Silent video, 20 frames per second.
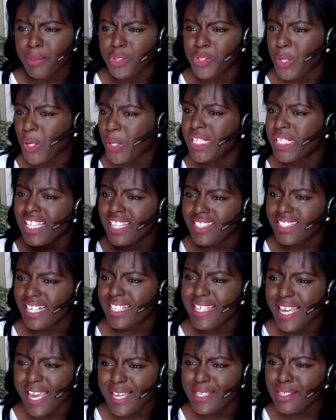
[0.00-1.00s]
journey that they
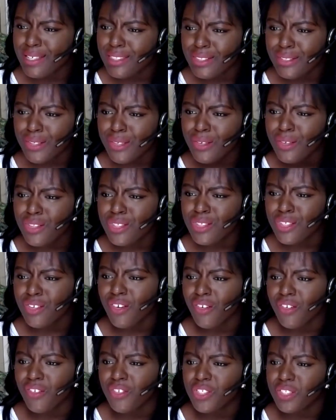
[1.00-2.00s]
take you through
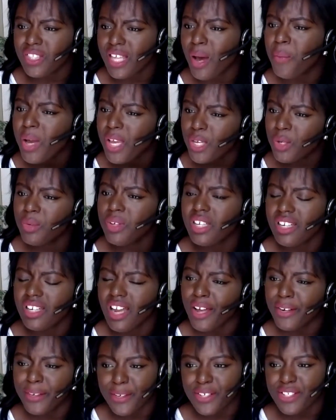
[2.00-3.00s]
so that way you can
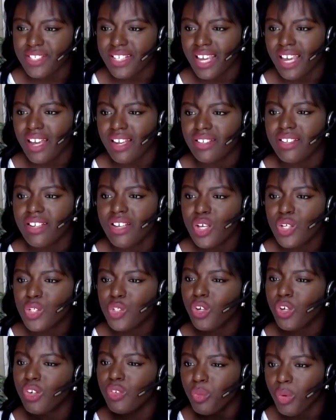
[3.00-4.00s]
understand
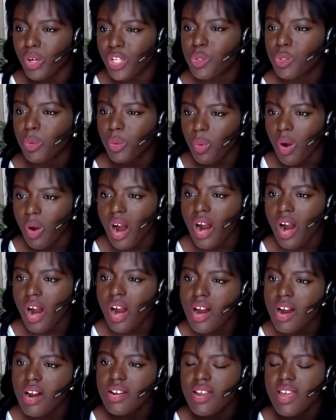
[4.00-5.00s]
sort of what's
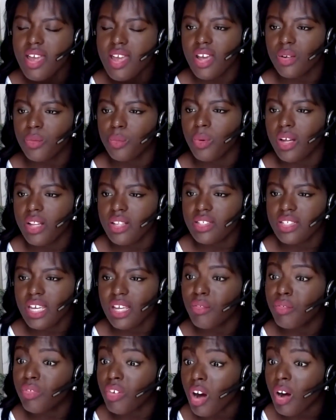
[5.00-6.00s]
required and what's
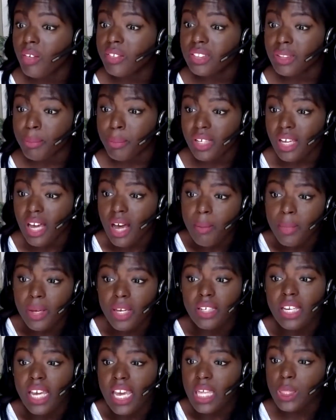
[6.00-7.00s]
involved in
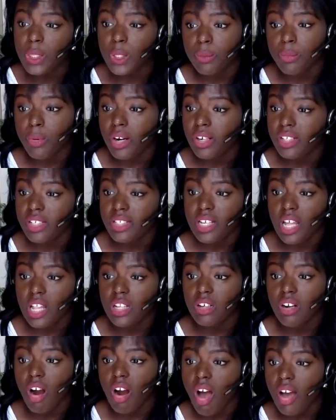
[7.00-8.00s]
becoming a third-party
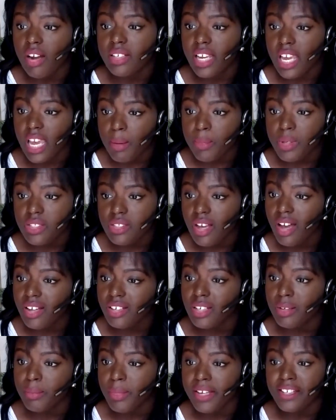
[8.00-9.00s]
seller on
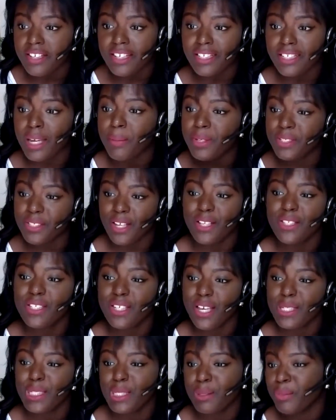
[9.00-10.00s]
Amazon and making Amazon's
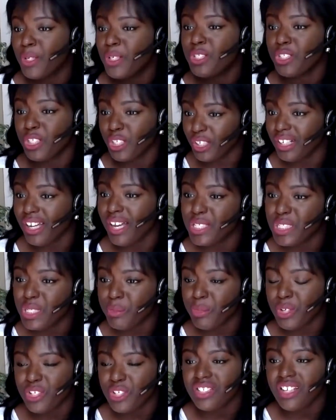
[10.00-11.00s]
customers your
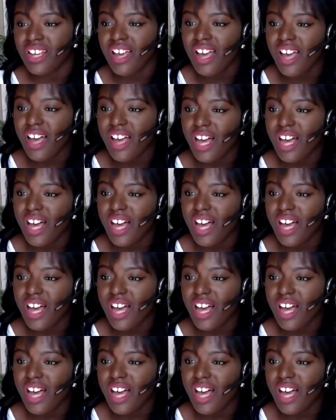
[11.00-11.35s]
customers